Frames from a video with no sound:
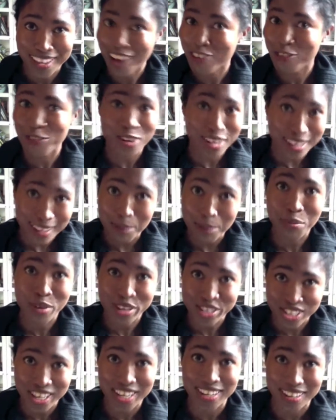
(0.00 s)
I really
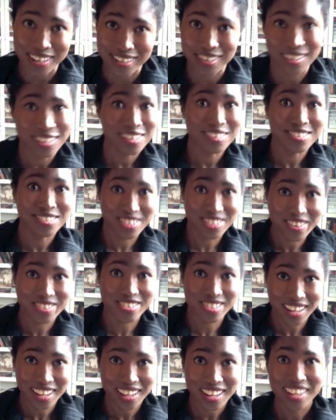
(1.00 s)
appreciate it,
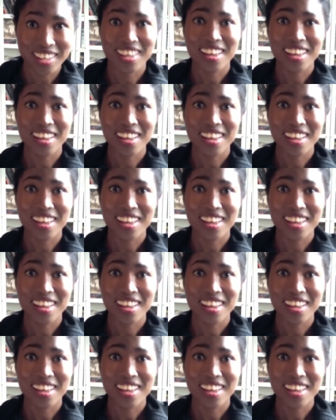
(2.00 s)
seriously.